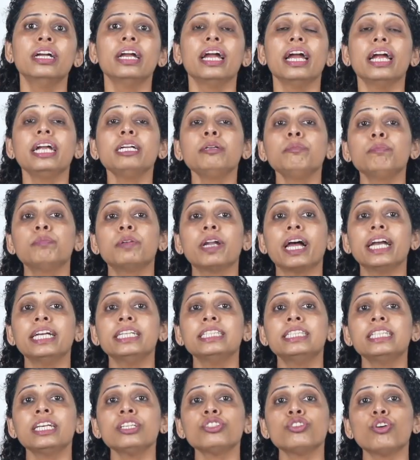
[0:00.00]
at
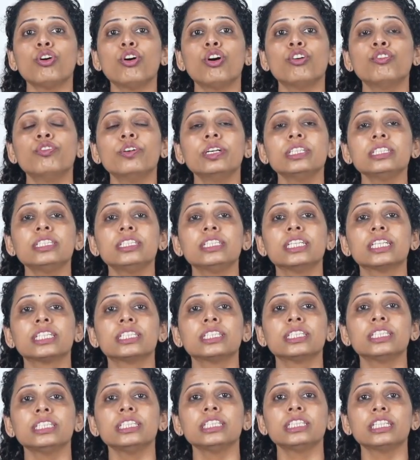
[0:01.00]
prices often
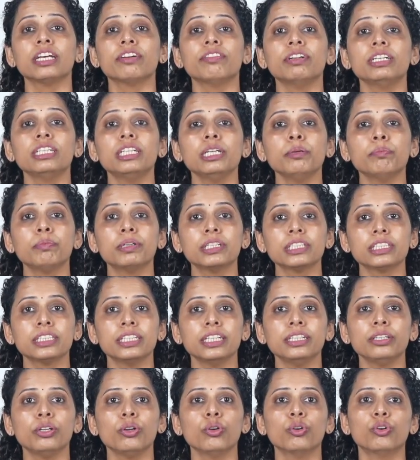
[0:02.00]

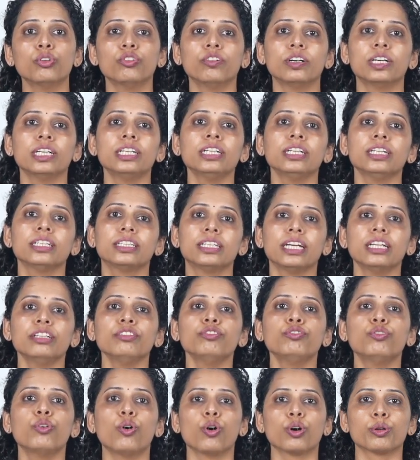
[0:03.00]
60–70% lower than
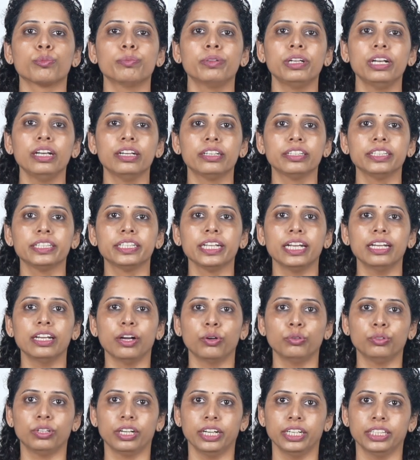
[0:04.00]
formal retail
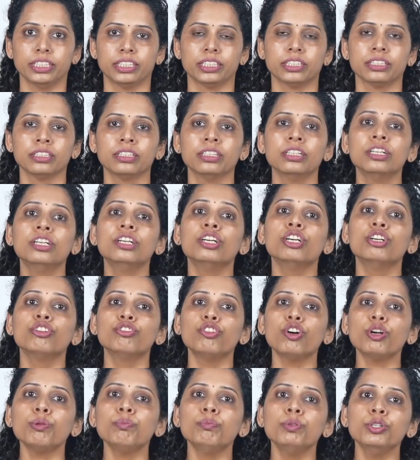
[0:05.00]
outlets.
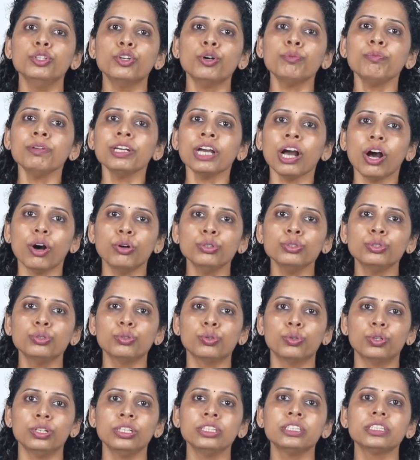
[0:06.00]
For BOP
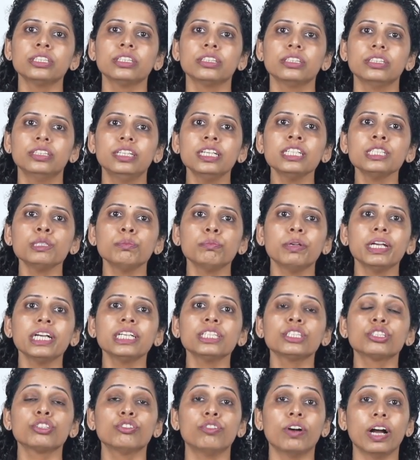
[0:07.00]
households, this
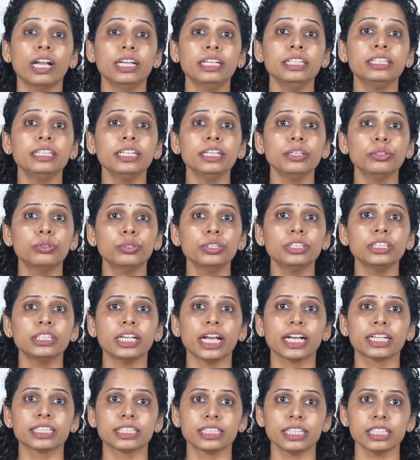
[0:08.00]
makes quality goods
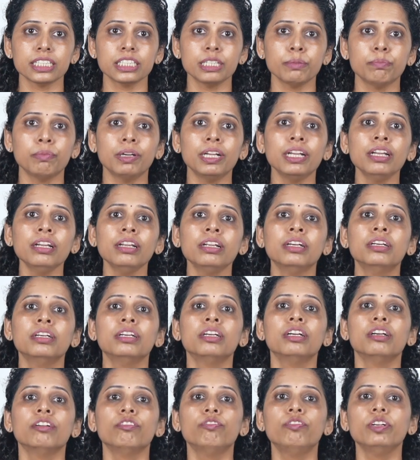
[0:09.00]
accessible
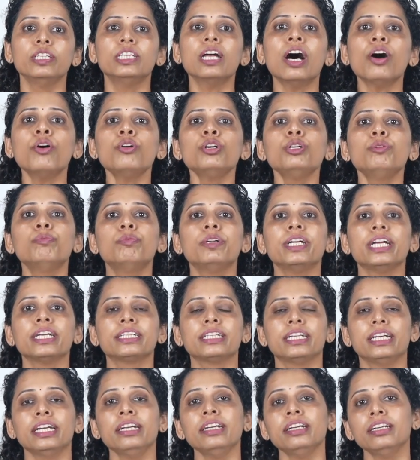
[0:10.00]
without
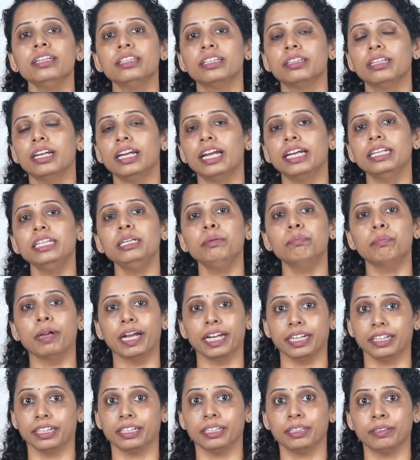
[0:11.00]
breaking any
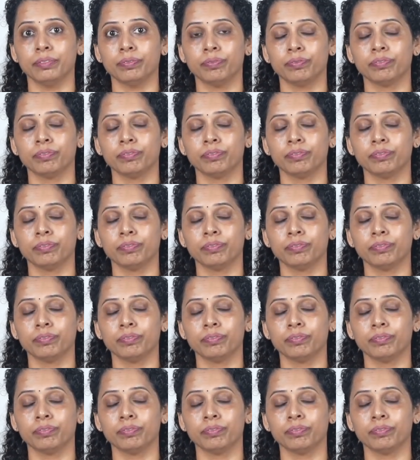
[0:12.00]
bank.